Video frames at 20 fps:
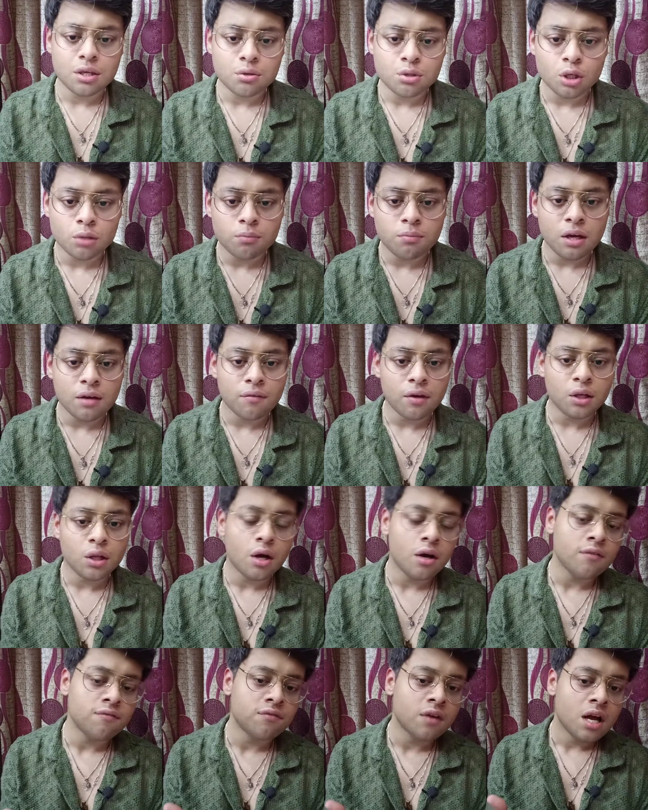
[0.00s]
You should be aware
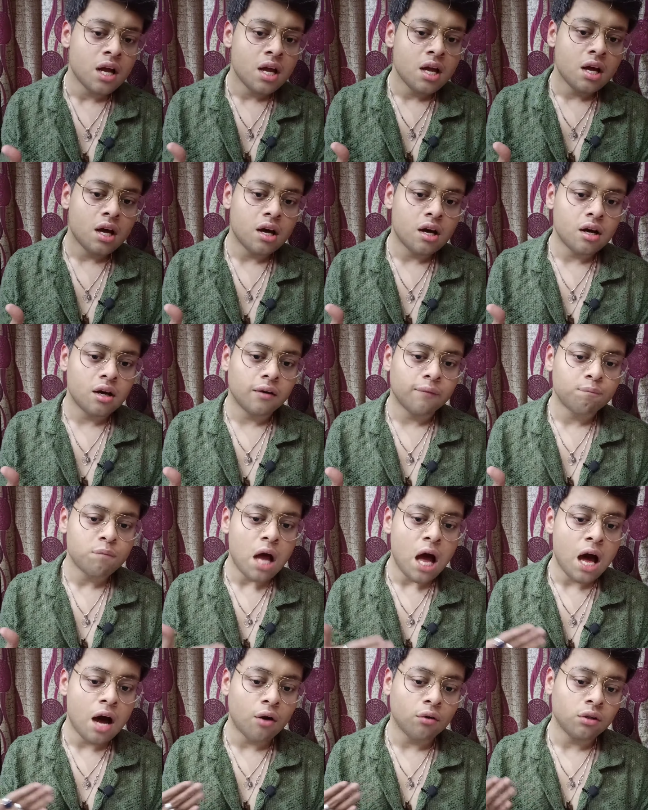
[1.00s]
of
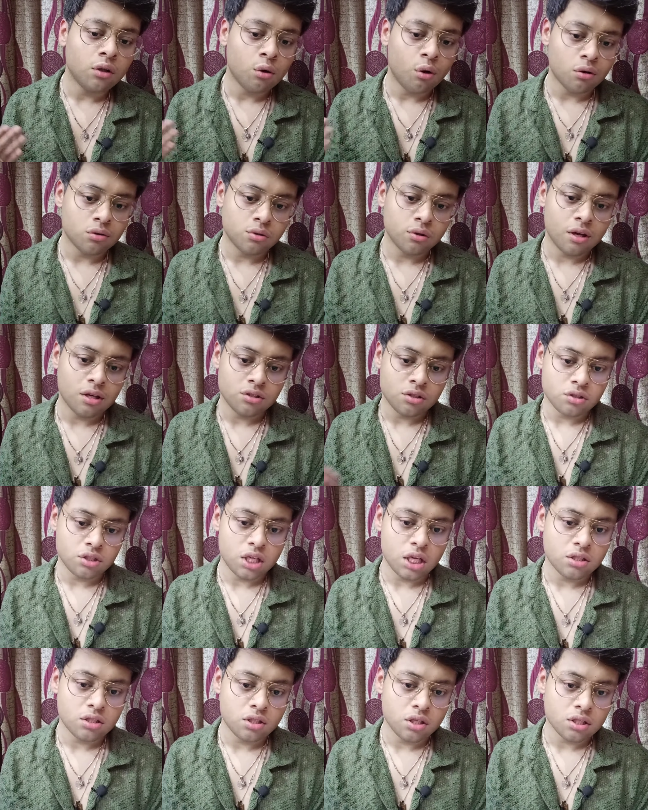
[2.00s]
how the conjugation
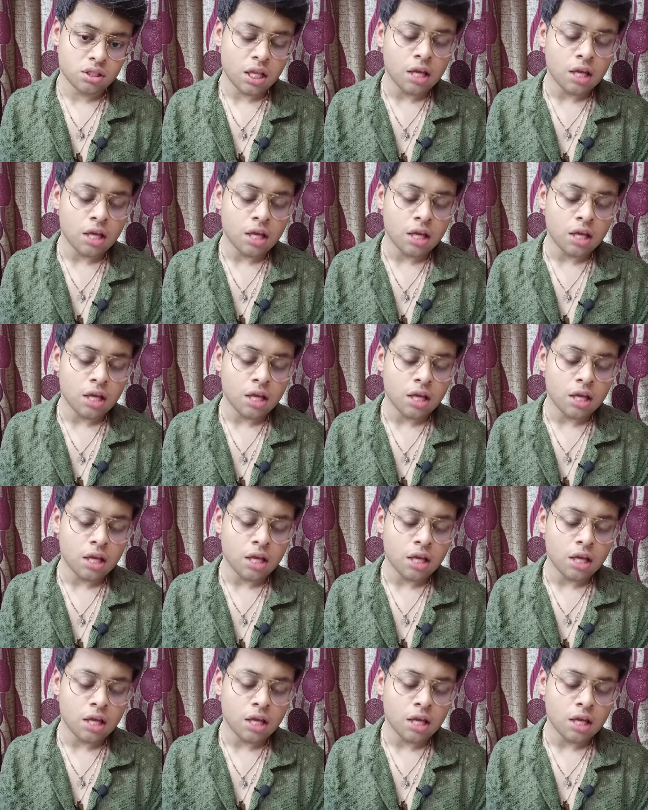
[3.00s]
changes.